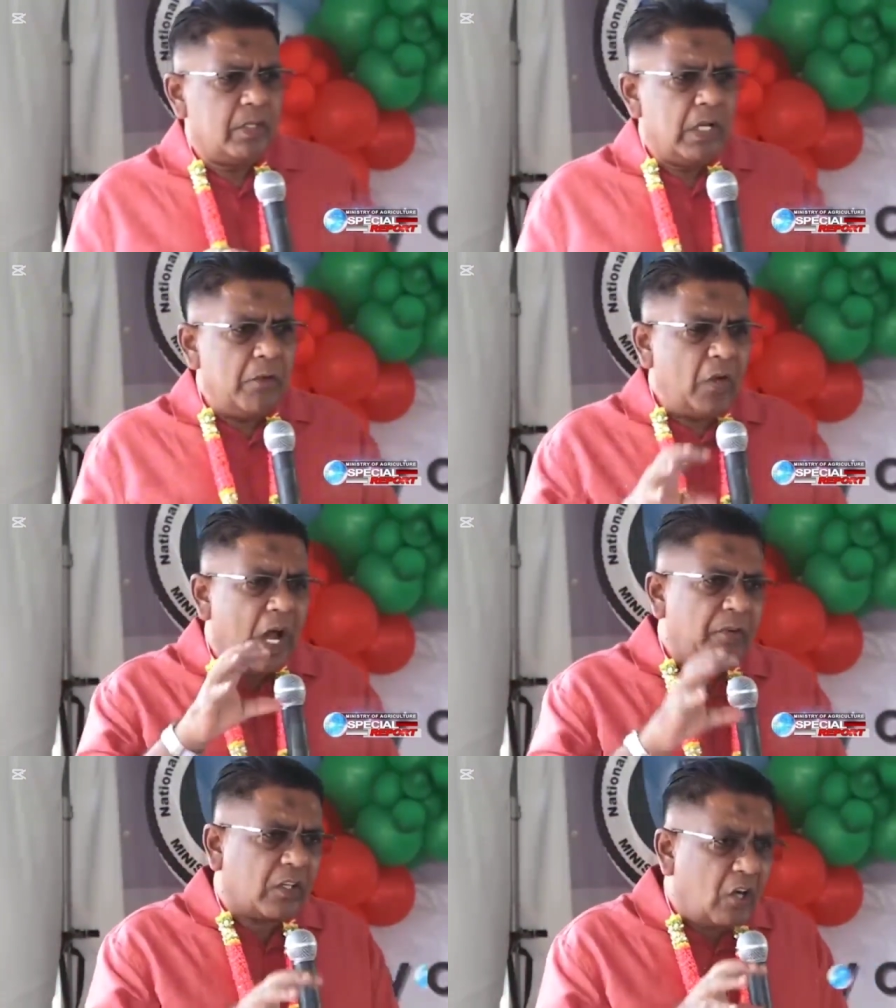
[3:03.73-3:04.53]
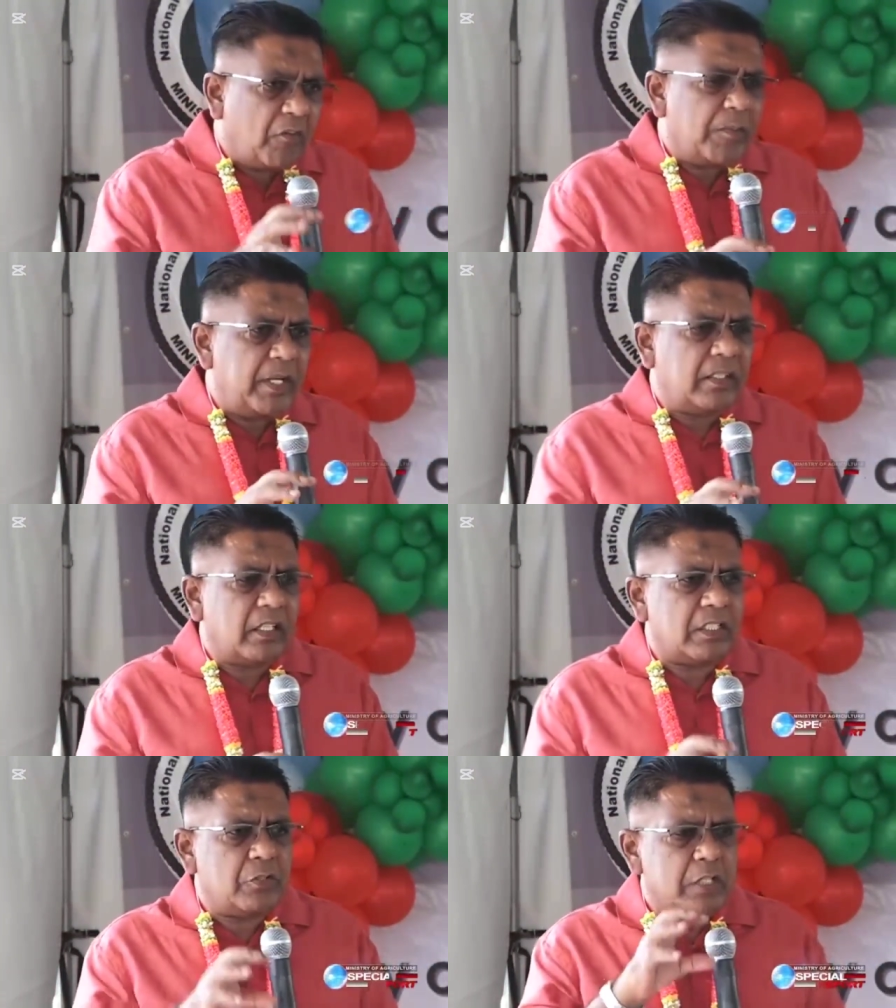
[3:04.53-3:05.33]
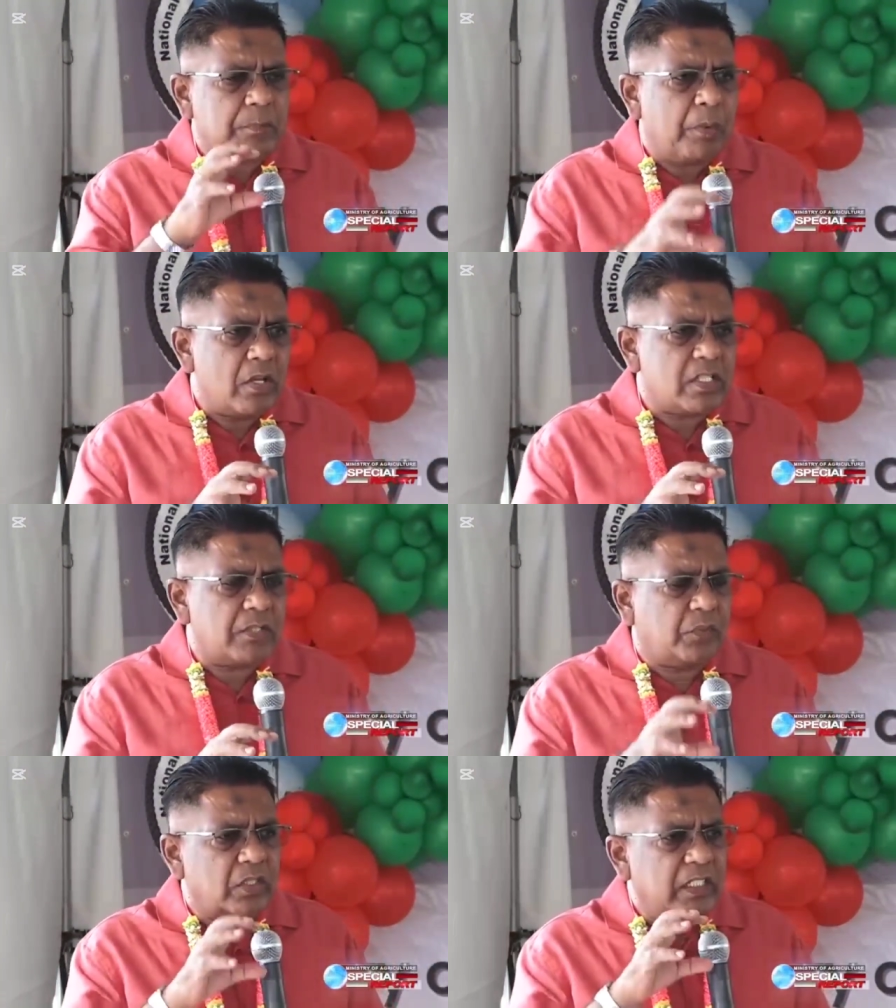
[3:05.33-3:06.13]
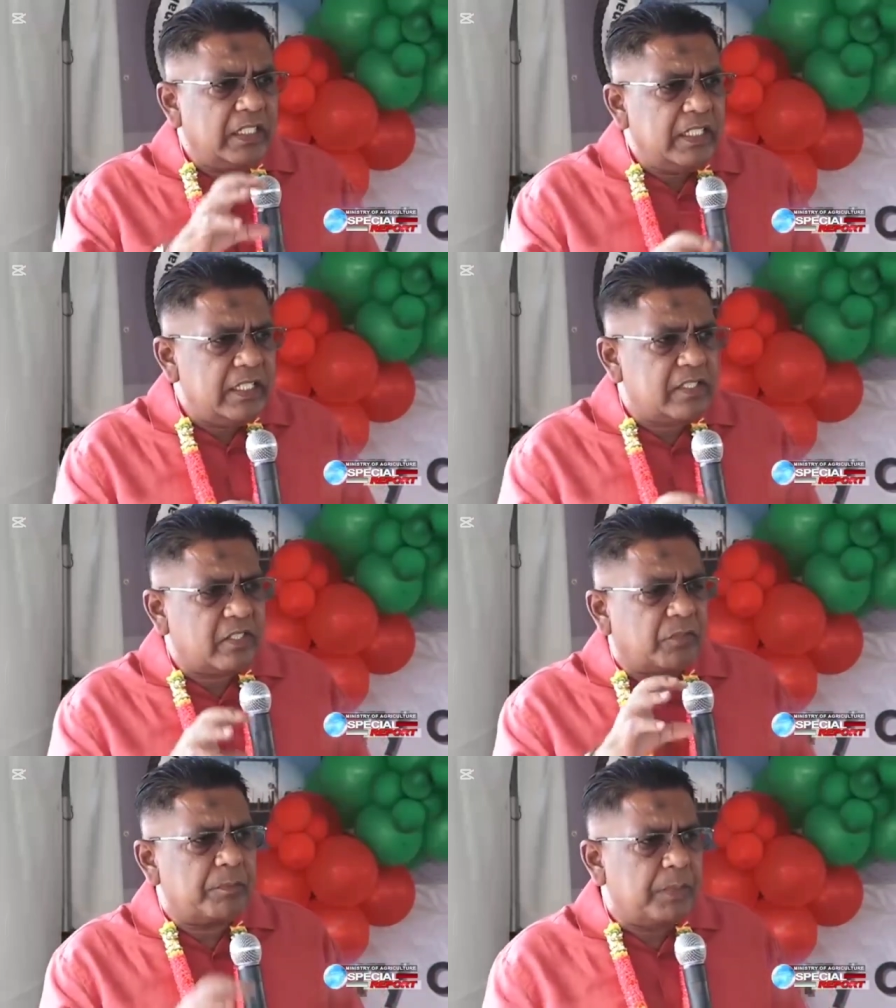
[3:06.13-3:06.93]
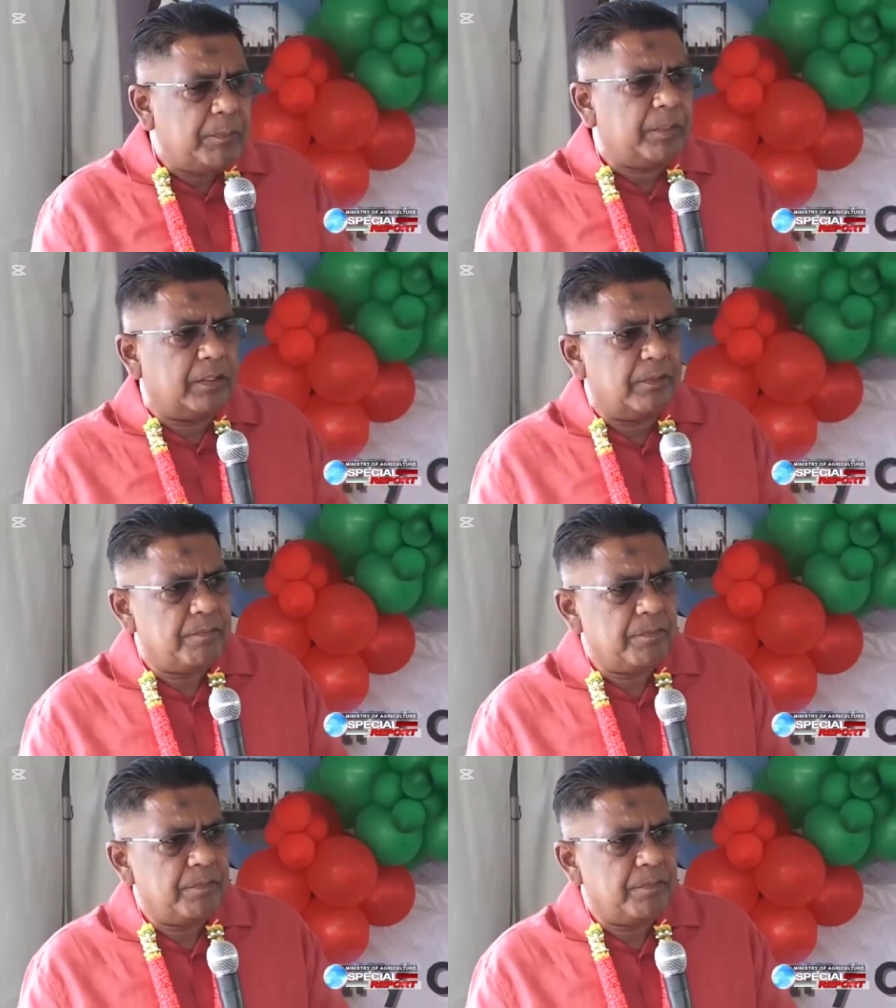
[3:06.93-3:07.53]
if you have a government that is responsive to the needs of the people,